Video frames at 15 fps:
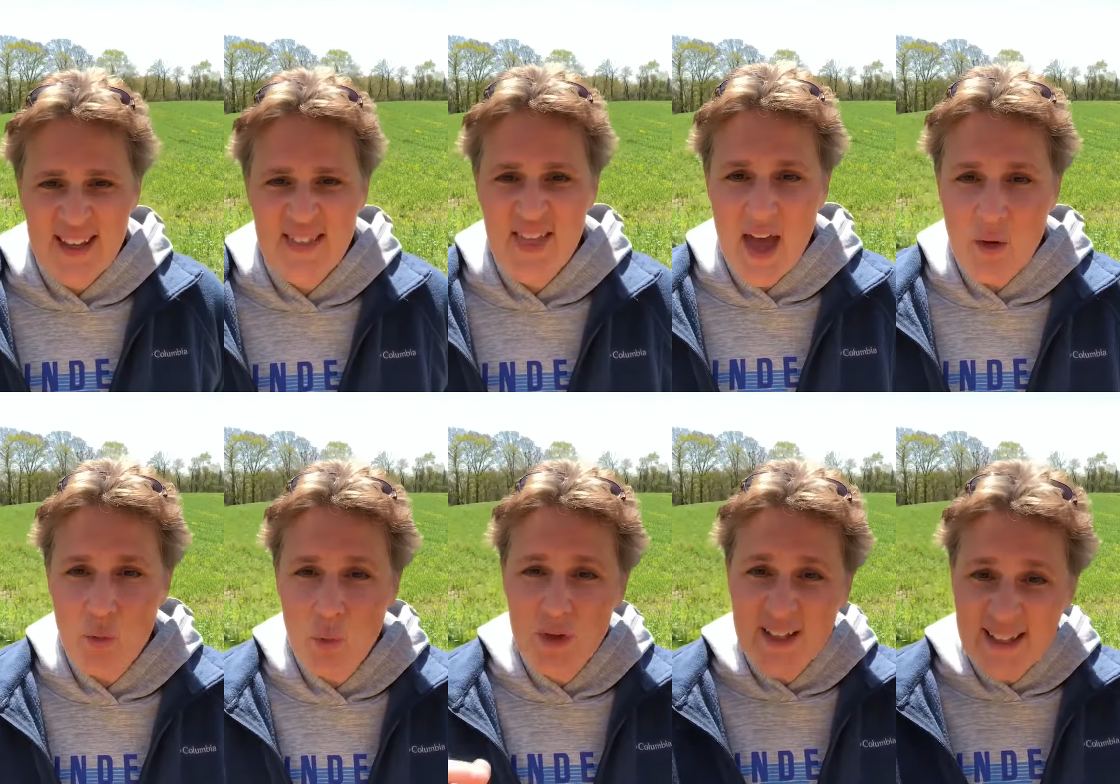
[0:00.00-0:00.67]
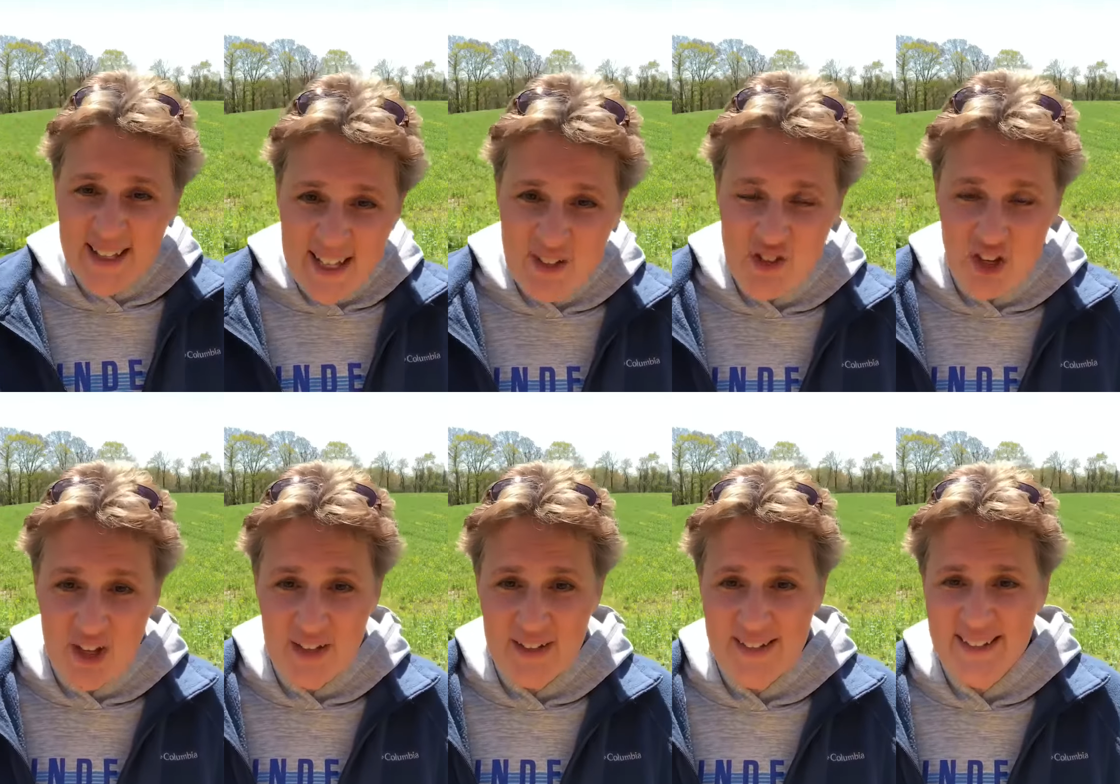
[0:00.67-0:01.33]
that
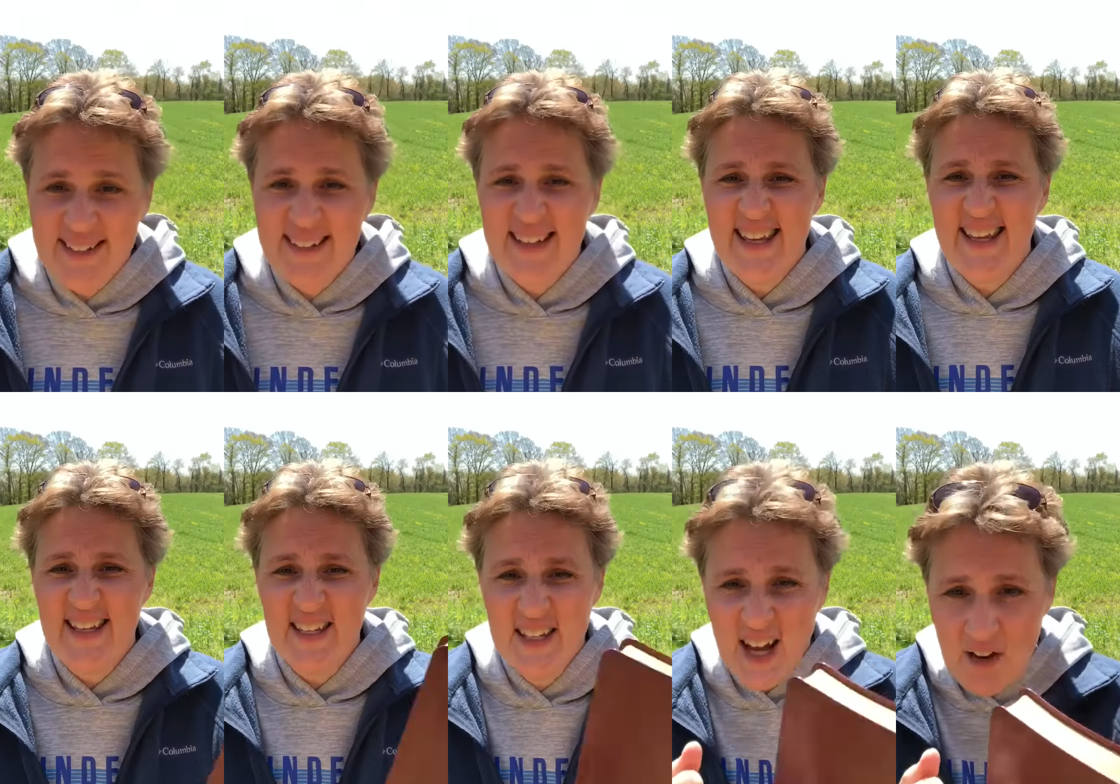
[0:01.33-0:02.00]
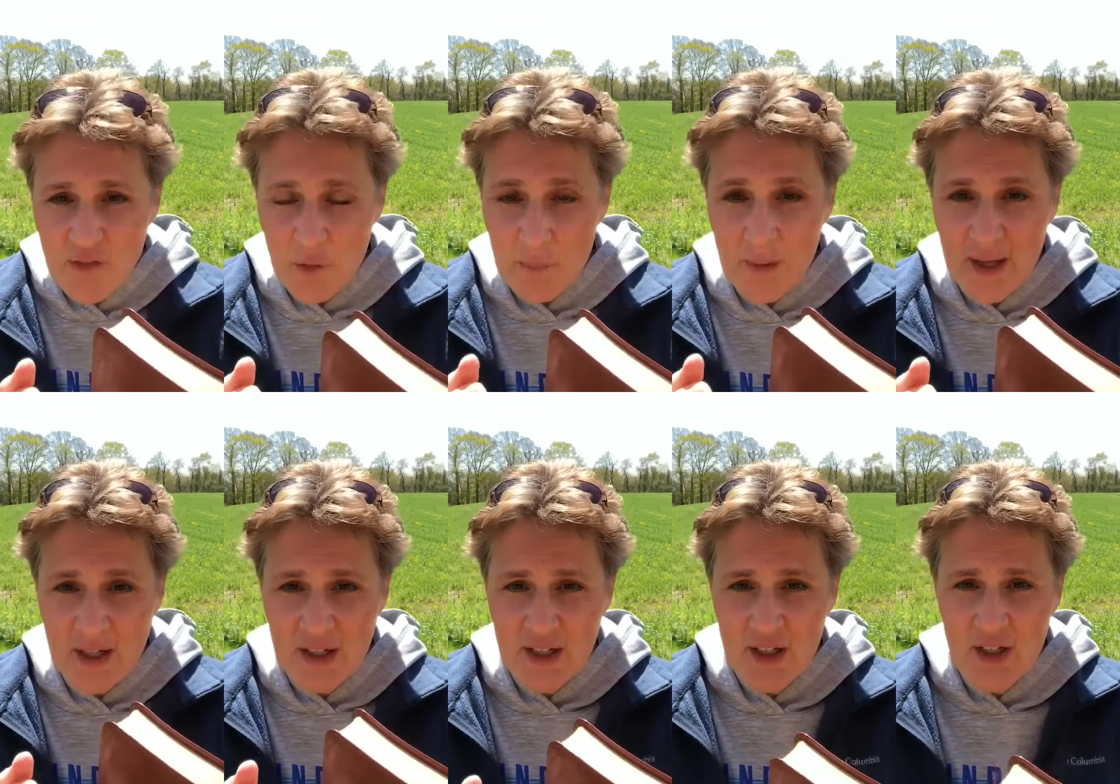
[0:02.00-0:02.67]
religion and
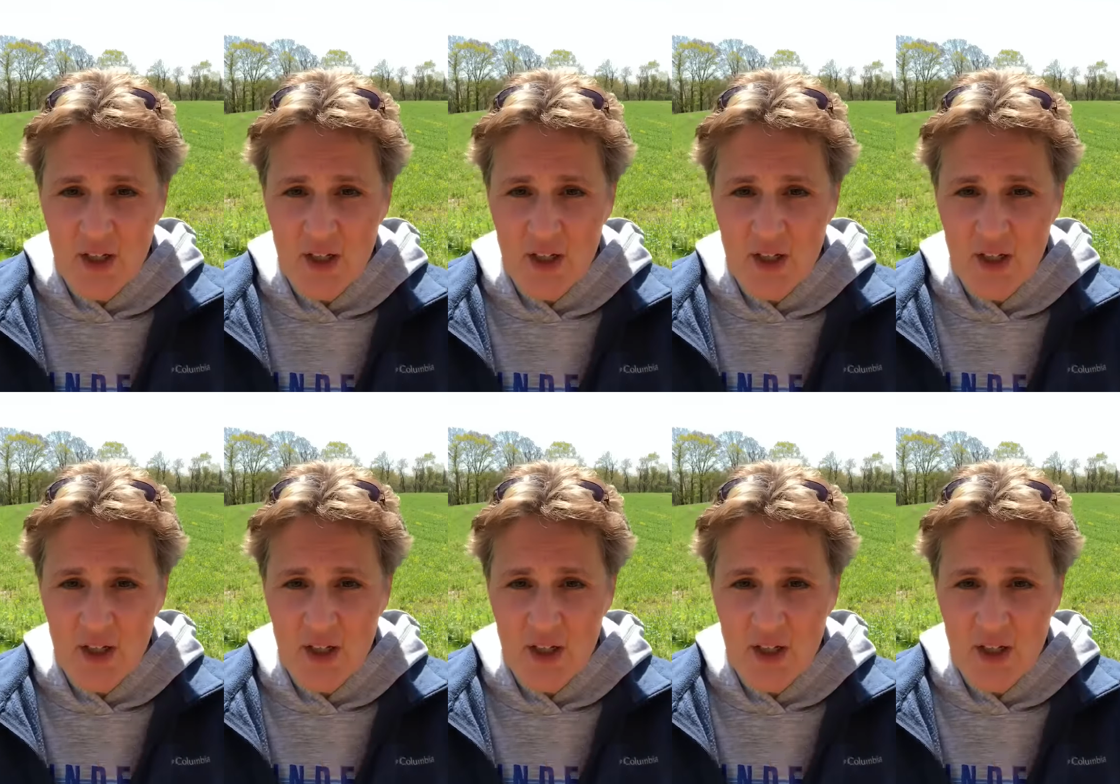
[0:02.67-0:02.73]
government